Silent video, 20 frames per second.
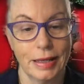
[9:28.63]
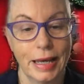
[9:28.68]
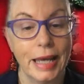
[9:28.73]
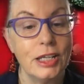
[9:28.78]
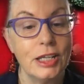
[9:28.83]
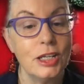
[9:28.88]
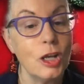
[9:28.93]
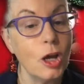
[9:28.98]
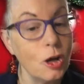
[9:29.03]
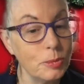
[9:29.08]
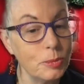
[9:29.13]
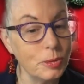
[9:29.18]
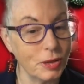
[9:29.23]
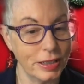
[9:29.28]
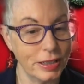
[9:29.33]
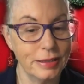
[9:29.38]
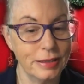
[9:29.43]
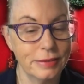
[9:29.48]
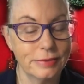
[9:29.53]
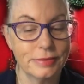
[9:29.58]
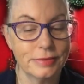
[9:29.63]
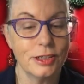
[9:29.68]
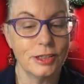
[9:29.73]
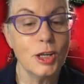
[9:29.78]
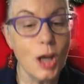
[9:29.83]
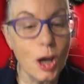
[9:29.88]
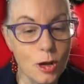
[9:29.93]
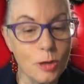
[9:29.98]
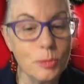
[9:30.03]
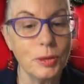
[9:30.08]
And nobody
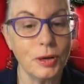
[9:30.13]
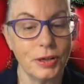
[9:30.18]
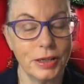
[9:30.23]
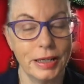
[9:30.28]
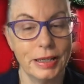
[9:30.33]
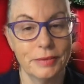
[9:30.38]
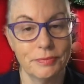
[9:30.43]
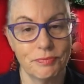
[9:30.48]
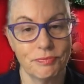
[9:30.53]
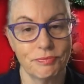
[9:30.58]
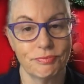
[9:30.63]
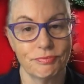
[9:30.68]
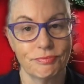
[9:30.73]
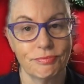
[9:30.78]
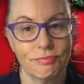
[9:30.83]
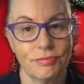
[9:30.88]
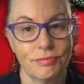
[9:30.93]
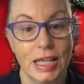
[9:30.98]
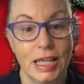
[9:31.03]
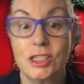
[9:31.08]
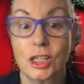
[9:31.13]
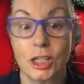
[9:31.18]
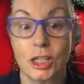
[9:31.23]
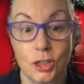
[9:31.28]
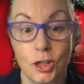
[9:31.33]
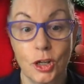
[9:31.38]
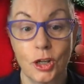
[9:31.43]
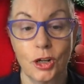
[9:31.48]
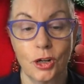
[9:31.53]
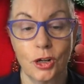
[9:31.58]
is going
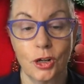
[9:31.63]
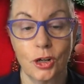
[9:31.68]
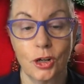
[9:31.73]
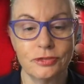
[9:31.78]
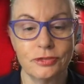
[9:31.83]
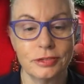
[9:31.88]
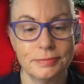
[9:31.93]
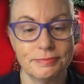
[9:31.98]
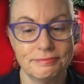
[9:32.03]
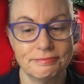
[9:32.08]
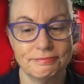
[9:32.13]
to turn it off.